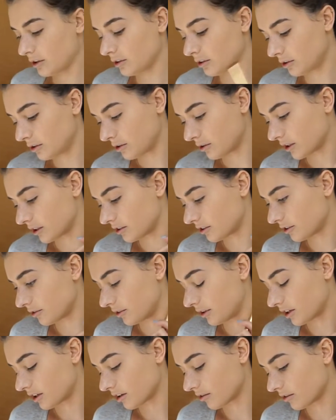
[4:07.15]
Ooh, what
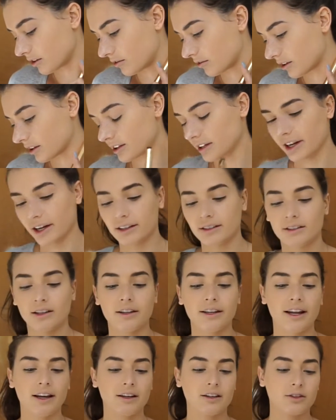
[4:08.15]
should we go in with
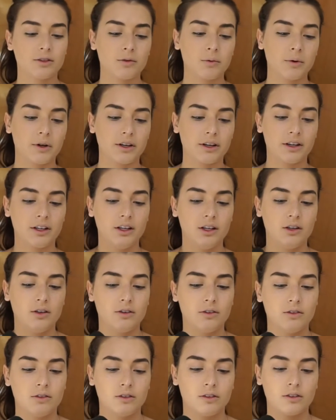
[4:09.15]
next? Next, we're gonna
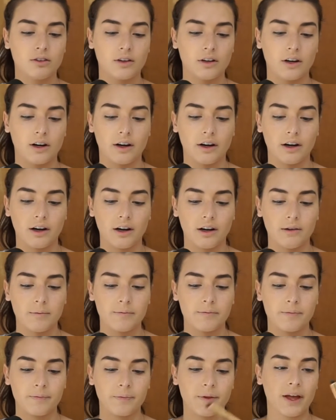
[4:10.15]
use
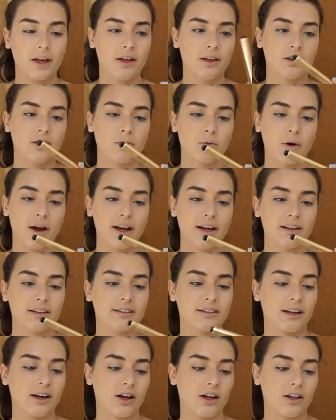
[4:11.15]
the
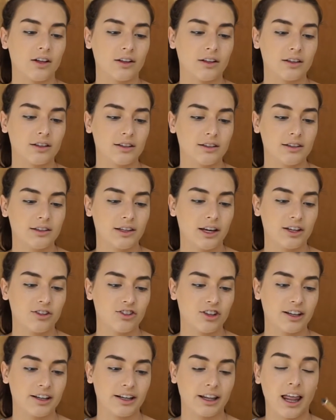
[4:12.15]
YSL
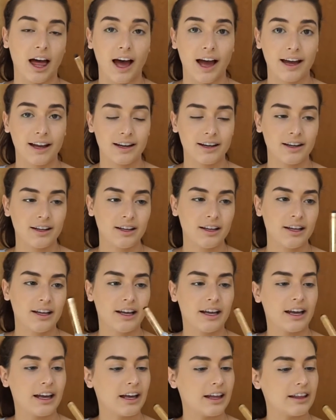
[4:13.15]
Touch Eclat,
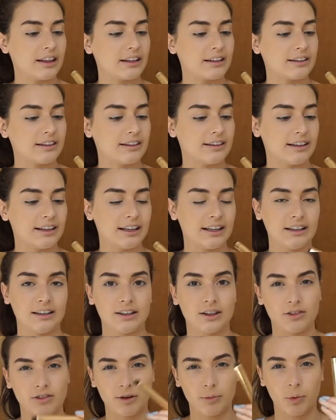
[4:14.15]
and this is
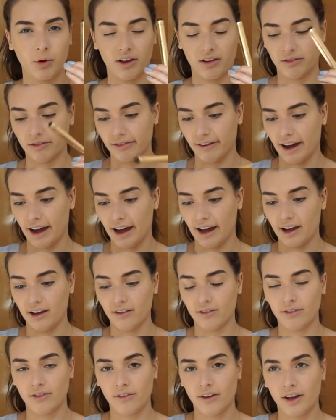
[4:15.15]
in
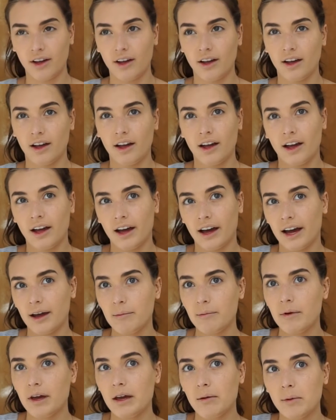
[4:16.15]
3.5.
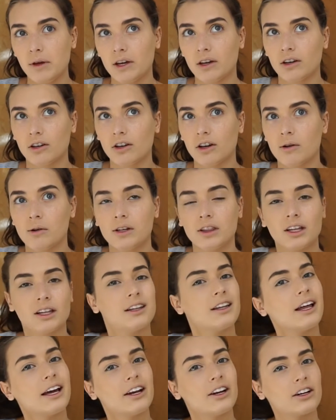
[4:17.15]
I maybe could go with
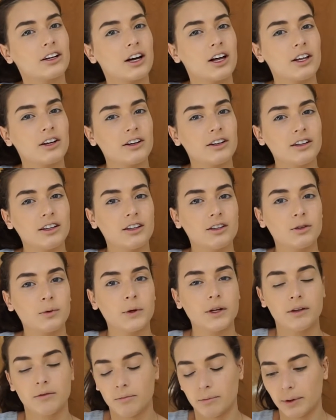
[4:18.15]
a lighter color in this
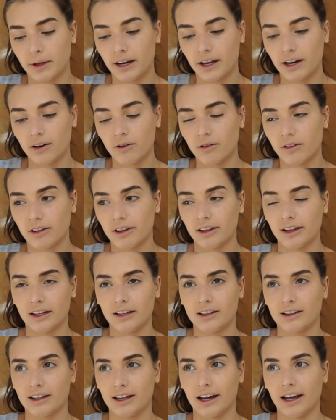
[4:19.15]
one, but I don't
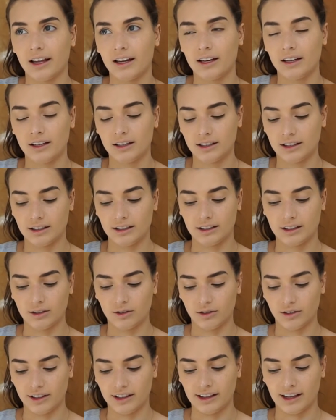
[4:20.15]
think that this
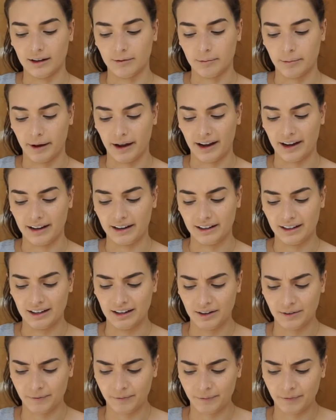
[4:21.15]
is really that bad.